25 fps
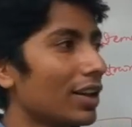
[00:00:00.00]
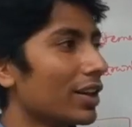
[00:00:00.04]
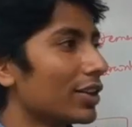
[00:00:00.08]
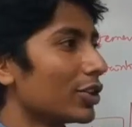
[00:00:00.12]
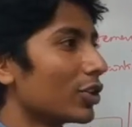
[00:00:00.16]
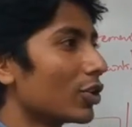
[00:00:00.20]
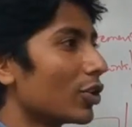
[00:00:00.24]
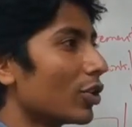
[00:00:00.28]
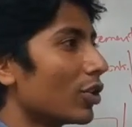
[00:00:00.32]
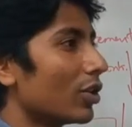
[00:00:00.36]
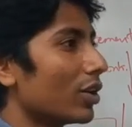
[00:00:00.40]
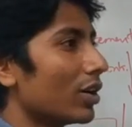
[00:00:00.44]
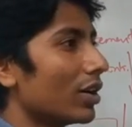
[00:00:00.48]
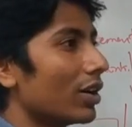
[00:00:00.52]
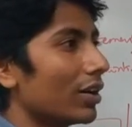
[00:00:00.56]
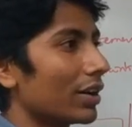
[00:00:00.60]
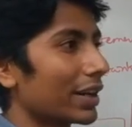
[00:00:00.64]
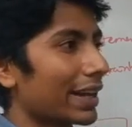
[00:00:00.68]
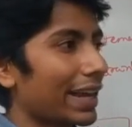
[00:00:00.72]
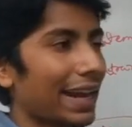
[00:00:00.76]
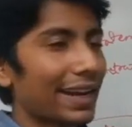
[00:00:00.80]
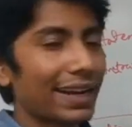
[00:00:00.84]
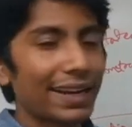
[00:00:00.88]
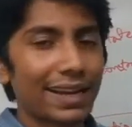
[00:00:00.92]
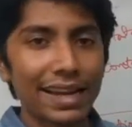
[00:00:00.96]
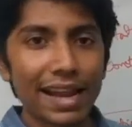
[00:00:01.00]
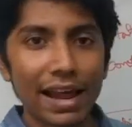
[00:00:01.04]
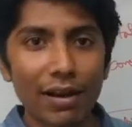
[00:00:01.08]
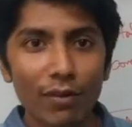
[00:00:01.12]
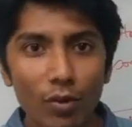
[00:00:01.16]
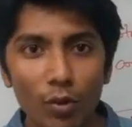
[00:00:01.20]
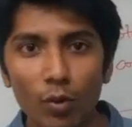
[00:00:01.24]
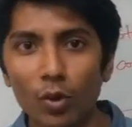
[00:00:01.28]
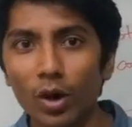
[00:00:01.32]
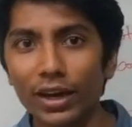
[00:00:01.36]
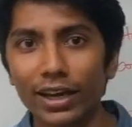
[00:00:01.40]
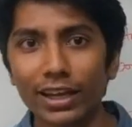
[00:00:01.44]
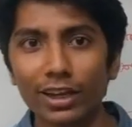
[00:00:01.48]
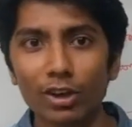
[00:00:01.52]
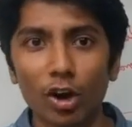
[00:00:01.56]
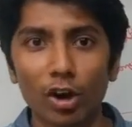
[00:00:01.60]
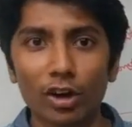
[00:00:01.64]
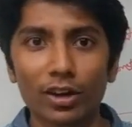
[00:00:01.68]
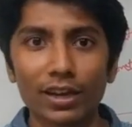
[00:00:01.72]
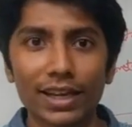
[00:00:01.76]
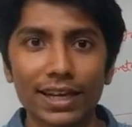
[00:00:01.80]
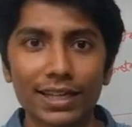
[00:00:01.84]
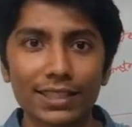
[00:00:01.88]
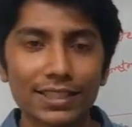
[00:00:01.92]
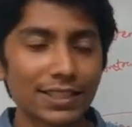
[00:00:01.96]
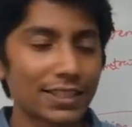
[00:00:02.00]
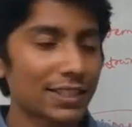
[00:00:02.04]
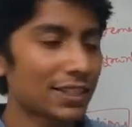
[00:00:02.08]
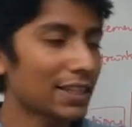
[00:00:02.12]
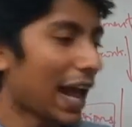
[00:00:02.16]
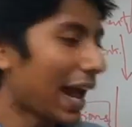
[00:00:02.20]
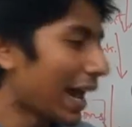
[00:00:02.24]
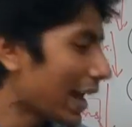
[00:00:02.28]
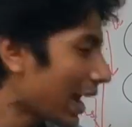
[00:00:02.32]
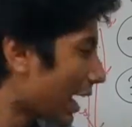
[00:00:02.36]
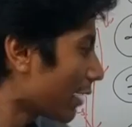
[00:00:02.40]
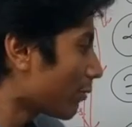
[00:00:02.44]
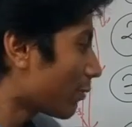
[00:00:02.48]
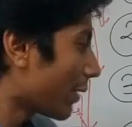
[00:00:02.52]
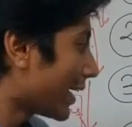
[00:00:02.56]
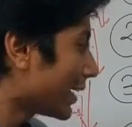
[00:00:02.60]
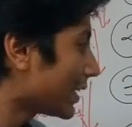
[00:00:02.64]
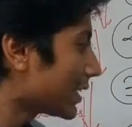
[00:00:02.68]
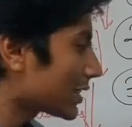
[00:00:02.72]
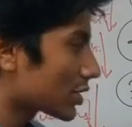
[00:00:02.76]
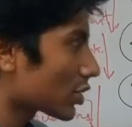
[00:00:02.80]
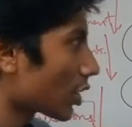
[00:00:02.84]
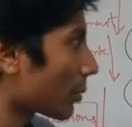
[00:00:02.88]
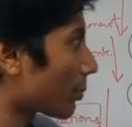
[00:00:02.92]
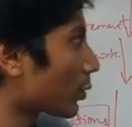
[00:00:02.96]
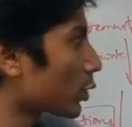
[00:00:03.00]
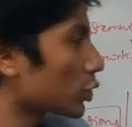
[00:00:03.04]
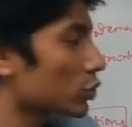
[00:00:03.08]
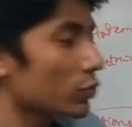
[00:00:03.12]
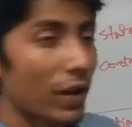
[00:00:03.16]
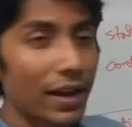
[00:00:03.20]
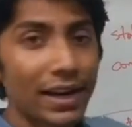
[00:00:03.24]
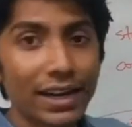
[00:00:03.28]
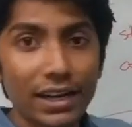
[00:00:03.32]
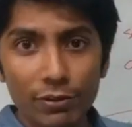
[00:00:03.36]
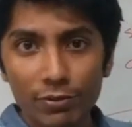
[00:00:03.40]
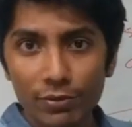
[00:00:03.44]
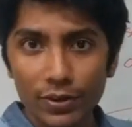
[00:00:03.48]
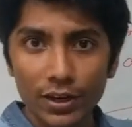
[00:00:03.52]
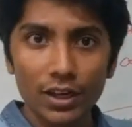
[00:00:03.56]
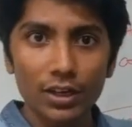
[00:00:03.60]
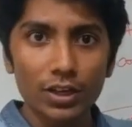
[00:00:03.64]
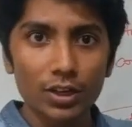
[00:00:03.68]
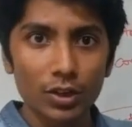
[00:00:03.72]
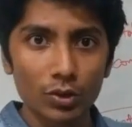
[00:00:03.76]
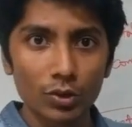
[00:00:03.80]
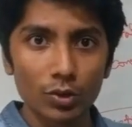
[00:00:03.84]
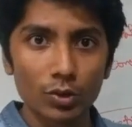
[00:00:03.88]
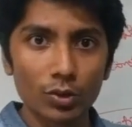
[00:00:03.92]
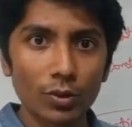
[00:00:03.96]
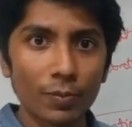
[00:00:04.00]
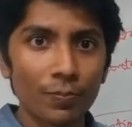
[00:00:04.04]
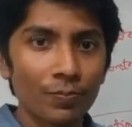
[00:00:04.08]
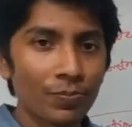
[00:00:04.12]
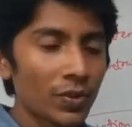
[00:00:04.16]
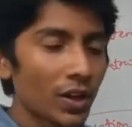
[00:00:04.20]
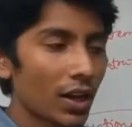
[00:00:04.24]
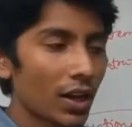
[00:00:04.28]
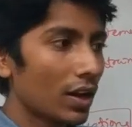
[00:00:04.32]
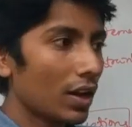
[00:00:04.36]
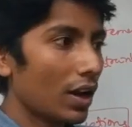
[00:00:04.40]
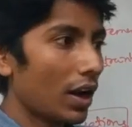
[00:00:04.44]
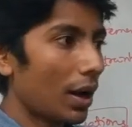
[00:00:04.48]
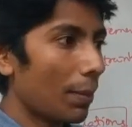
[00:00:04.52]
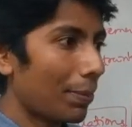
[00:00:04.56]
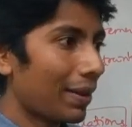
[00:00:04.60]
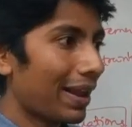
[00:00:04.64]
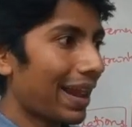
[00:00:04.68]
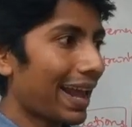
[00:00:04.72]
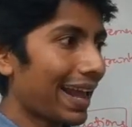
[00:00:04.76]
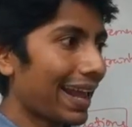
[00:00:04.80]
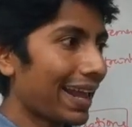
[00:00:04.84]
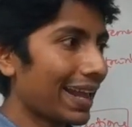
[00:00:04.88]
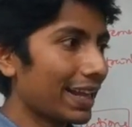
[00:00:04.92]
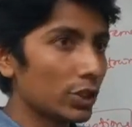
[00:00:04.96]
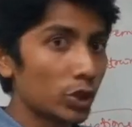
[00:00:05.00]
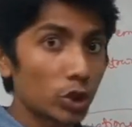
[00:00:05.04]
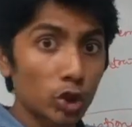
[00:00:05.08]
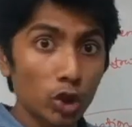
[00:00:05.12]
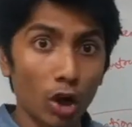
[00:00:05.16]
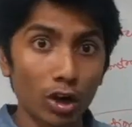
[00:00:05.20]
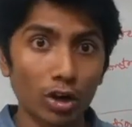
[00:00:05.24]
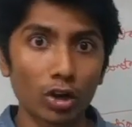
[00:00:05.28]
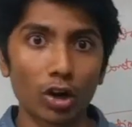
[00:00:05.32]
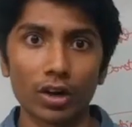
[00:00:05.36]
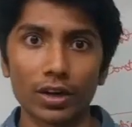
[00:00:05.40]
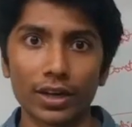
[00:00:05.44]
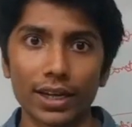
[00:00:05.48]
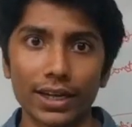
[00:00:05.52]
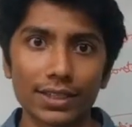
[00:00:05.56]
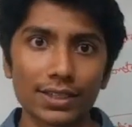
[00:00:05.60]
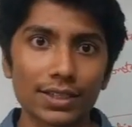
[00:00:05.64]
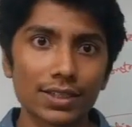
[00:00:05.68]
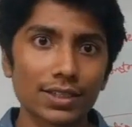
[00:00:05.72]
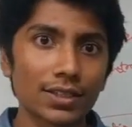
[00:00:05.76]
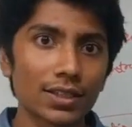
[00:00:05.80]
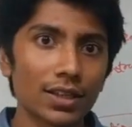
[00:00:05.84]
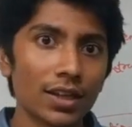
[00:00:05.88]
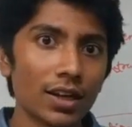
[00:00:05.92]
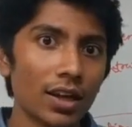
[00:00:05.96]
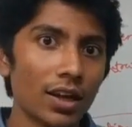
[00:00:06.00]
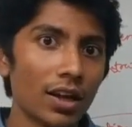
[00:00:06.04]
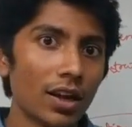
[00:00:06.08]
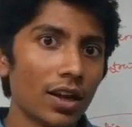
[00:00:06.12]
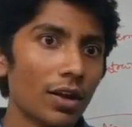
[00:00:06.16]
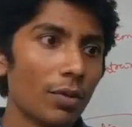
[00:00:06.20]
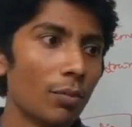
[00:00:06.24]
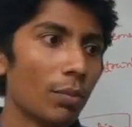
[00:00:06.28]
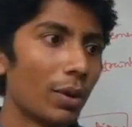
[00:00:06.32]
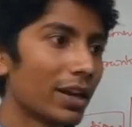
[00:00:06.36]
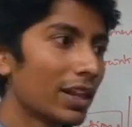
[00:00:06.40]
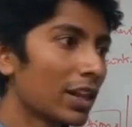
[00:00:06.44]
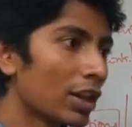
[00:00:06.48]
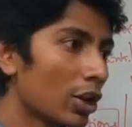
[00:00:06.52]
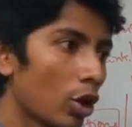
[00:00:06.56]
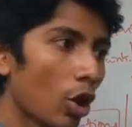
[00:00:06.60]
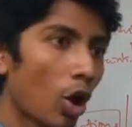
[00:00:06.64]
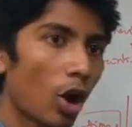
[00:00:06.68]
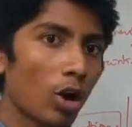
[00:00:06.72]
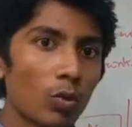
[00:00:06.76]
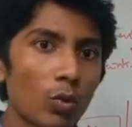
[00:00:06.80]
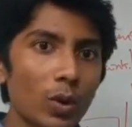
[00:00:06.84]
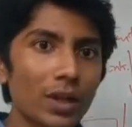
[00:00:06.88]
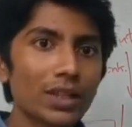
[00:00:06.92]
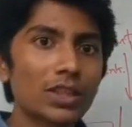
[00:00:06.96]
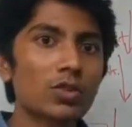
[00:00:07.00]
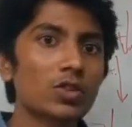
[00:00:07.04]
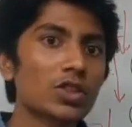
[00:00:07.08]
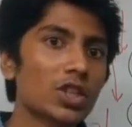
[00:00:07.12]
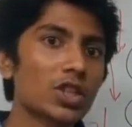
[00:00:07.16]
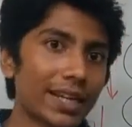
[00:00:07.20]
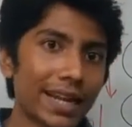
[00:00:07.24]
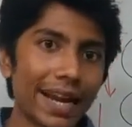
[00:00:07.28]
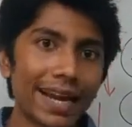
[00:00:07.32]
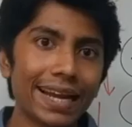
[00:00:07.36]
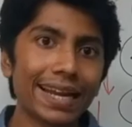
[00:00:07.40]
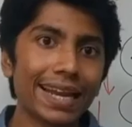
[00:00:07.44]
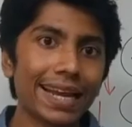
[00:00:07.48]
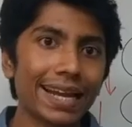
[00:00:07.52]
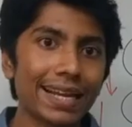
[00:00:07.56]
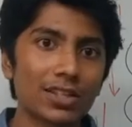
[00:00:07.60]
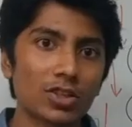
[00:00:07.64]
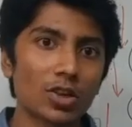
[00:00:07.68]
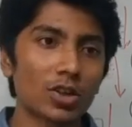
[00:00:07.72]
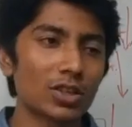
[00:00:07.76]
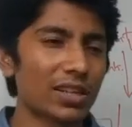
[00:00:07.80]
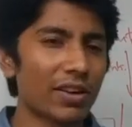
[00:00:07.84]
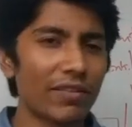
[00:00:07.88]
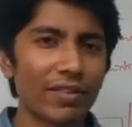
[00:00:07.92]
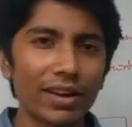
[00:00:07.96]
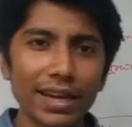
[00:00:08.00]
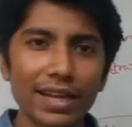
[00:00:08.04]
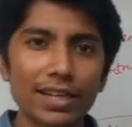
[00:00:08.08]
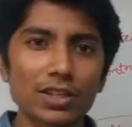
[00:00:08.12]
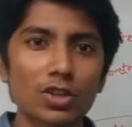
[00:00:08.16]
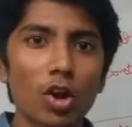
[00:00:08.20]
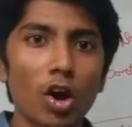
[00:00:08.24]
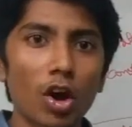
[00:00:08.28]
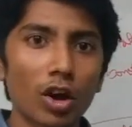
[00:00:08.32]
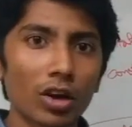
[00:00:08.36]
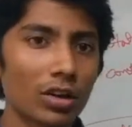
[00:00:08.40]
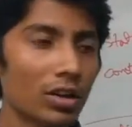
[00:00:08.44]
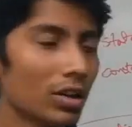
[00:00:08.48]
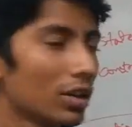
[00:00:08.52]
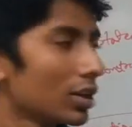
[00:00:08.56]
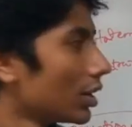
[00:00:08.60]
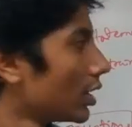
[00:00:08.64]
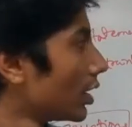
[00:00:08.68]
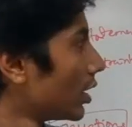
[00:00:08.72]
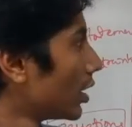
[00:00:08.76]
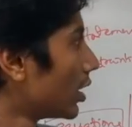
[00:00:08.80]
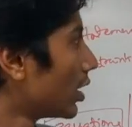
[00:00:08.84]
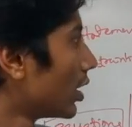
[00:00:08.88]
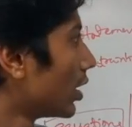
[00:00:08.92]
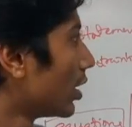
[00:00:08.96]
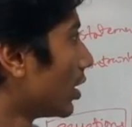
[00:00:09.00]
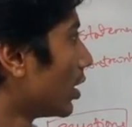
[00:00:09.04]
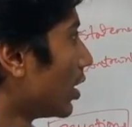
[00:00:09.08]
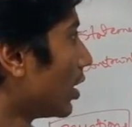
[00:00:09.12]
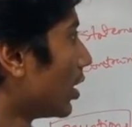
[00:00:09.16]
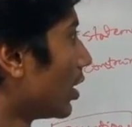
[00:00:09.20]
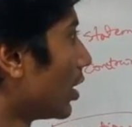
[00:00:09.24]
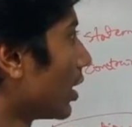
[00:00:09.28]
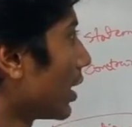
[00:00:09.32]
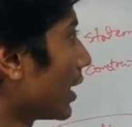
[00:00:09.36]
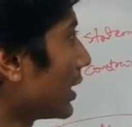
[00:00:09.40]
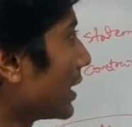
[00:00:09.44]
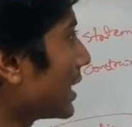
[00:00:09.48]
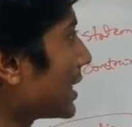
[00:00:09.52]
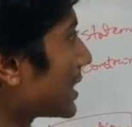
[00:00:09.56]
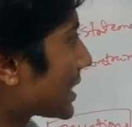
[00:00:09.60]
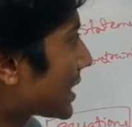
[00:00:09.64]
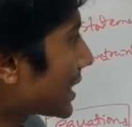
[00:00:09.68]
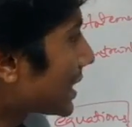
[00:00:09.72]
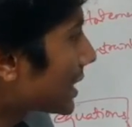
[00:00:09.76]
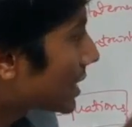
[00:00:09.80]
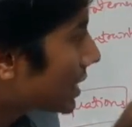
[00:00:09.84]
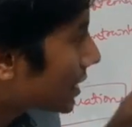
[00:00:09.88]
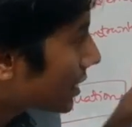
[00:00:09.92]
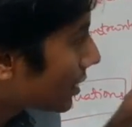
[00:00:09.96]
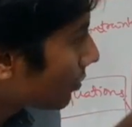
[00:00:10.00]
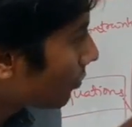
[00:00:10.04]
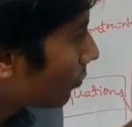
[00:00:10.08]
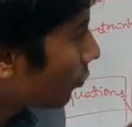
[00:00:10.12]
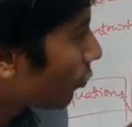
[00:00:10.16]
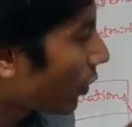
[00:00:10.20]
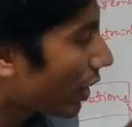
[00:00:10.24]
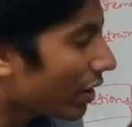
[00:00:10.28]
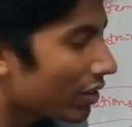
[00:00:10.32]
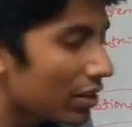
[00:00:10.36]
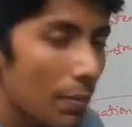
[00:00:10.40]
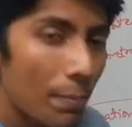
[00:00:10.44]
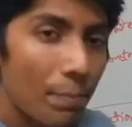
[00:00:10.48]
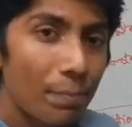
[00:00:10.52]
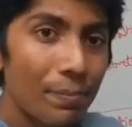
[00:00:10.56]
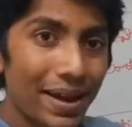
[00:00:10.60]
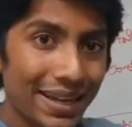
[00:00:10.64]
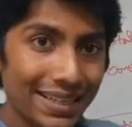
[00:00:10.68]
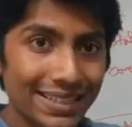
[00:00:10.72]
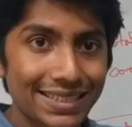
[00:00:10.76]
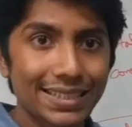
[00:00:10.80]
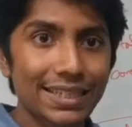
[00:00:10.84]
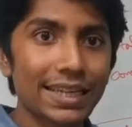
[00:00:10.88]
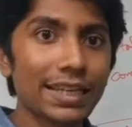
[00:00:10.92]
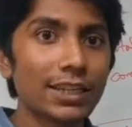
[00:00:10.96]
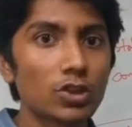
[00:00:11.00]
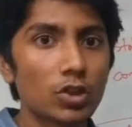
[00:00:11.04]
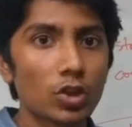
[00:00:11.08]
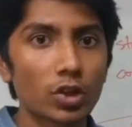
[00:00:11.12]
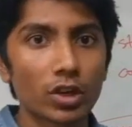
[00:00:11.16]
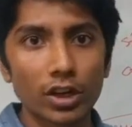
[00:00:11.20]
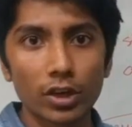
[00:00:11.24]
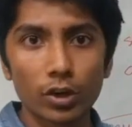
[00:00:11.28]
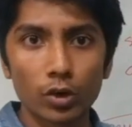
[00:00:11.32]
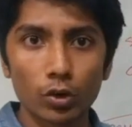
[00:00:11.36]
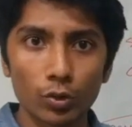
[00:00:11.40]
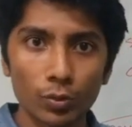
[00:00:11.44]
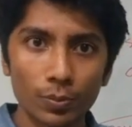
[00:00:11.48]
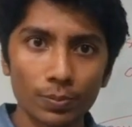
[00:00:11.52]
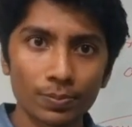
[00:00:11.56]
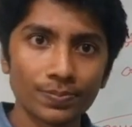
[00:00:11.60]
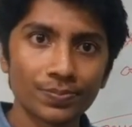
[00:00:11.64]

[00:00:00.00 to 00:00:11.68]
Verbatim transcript: Can it never work in contests? I find this approach very difficult to apply in short contests, but in long ones, which are 10 days or 7 days long, this is one of the best things you can do,